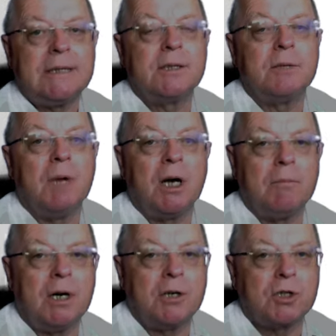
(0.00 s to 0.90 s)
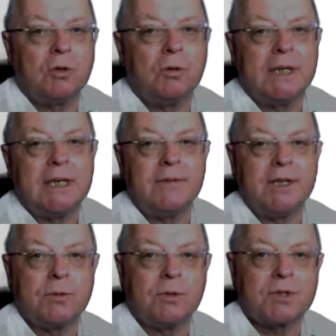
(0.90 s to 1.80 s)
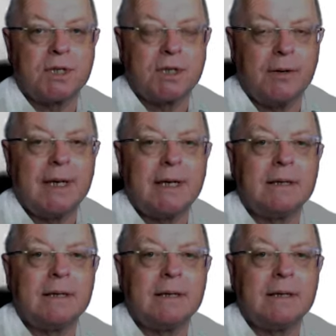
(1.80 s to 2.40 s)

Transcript: to marshal all the individuals to do it,